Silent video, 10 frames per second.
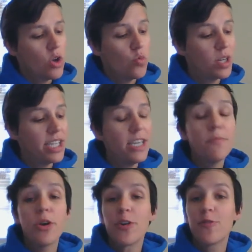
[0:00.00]
would keep
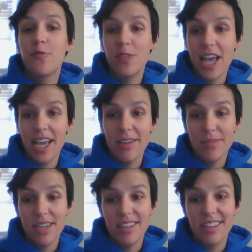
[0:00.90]
her
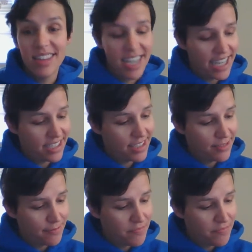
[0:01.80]
flame lit.